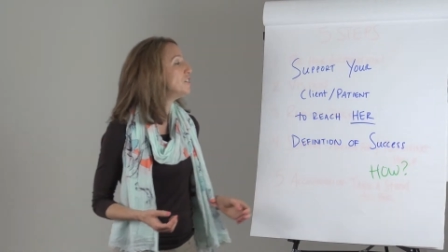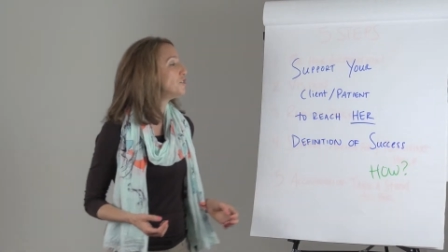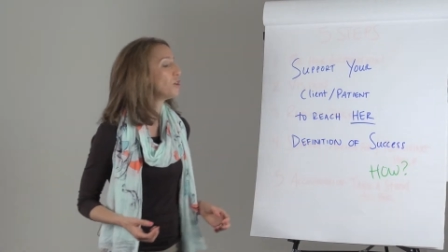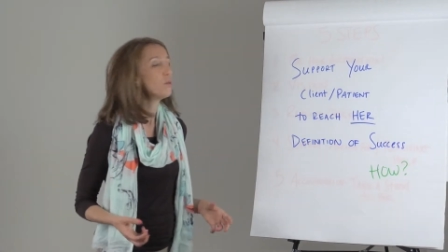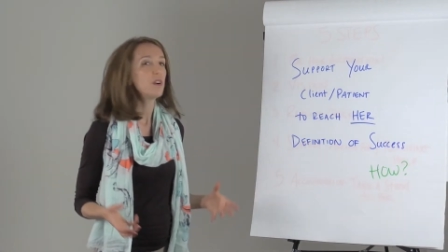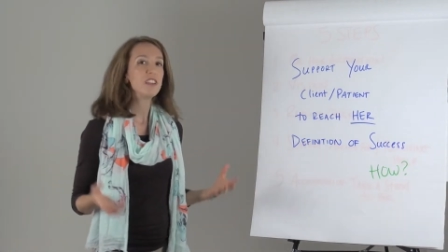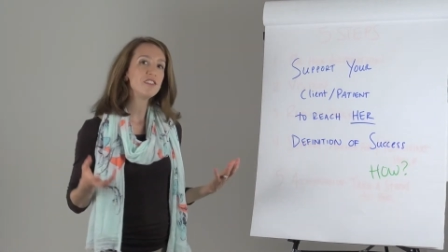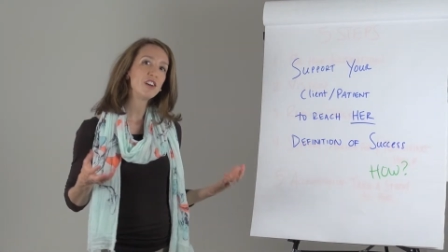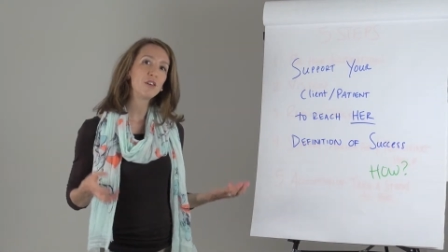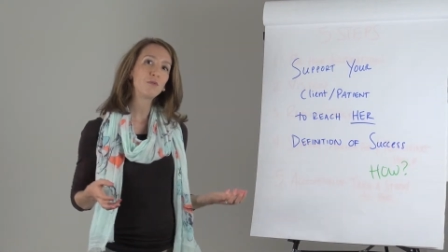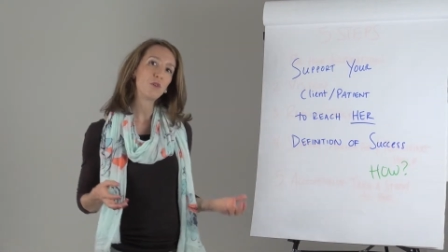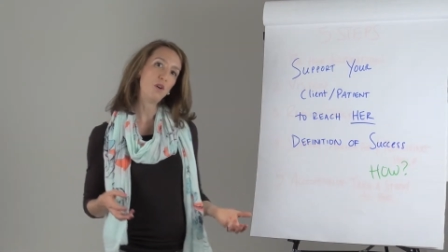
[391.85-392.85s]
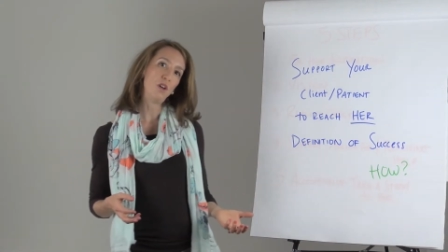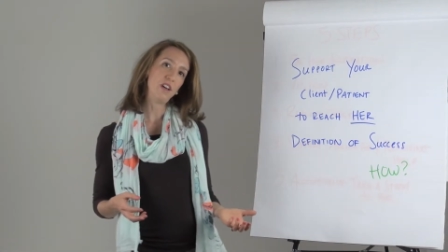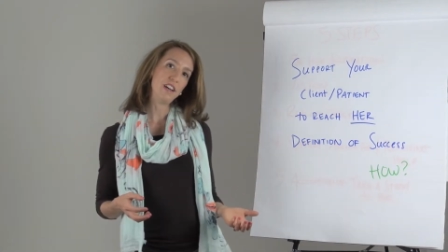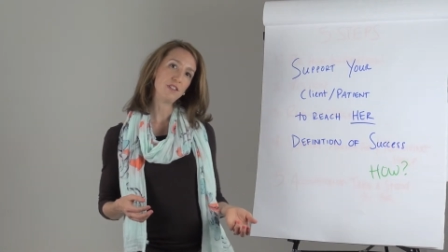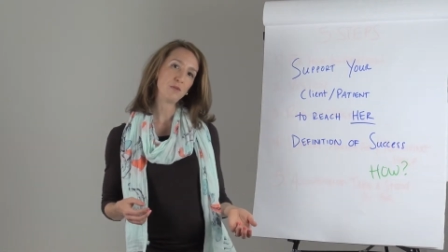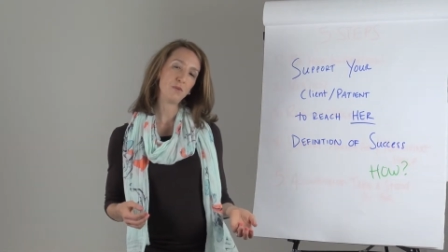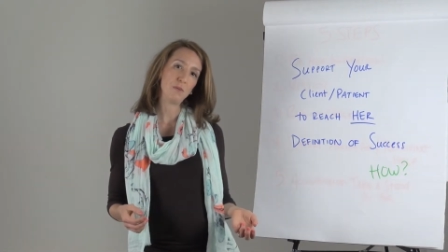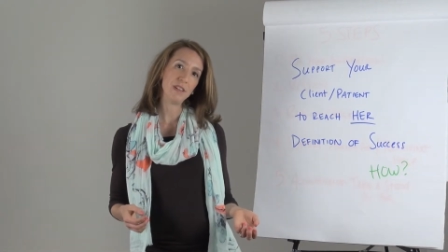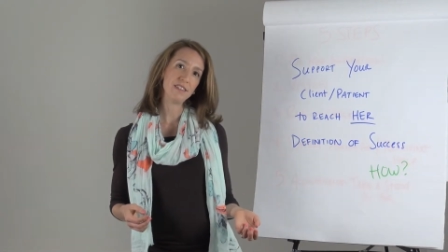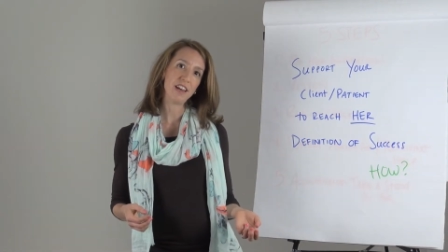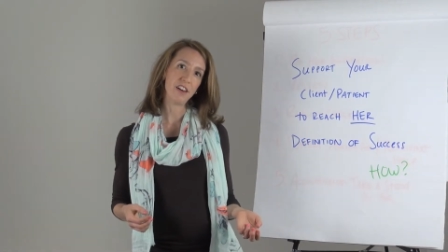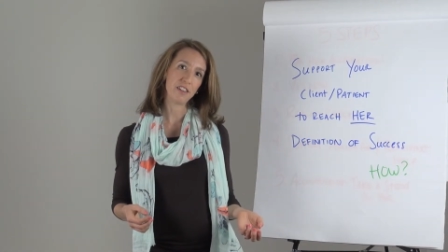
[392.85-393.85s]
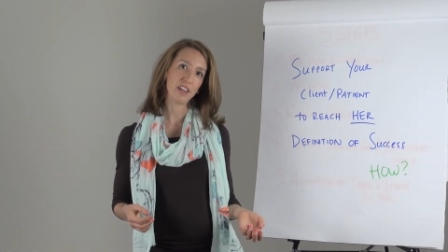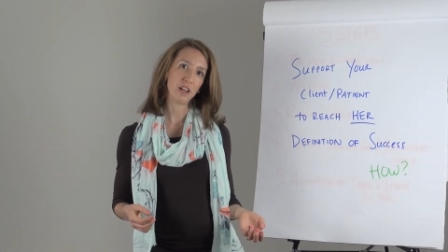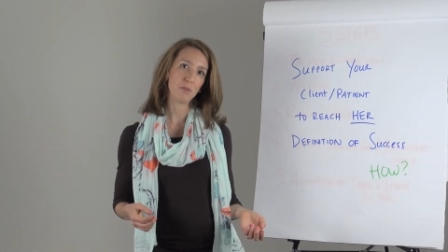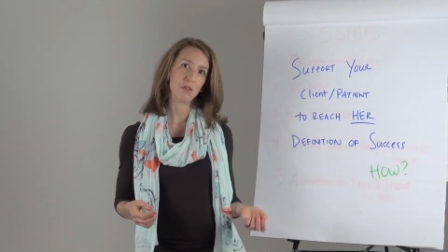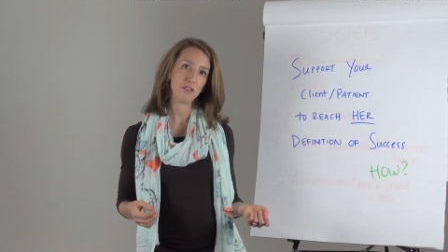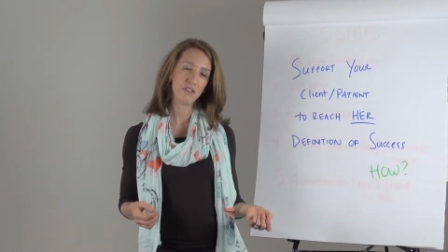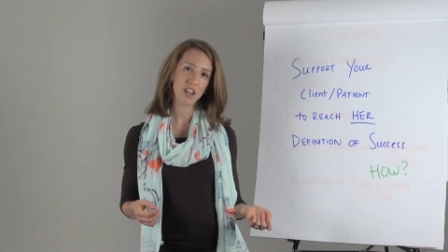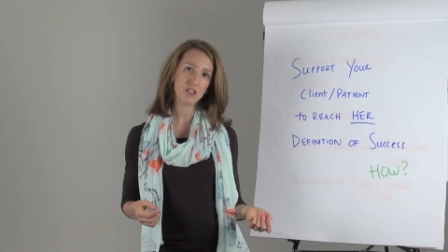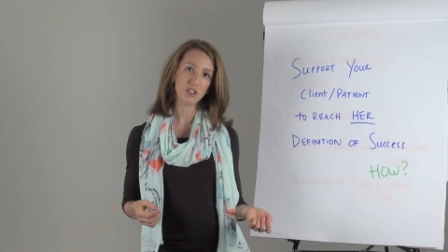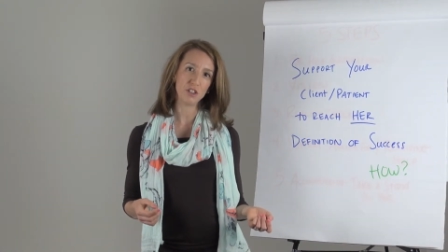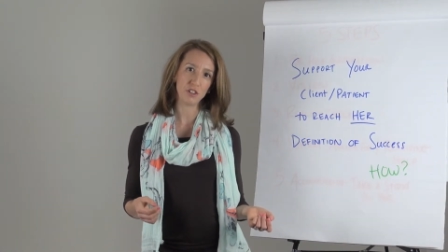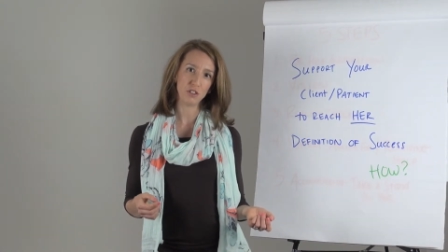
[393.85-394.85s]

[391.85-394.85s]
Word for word: So what is our role as a woman's healthcare professional?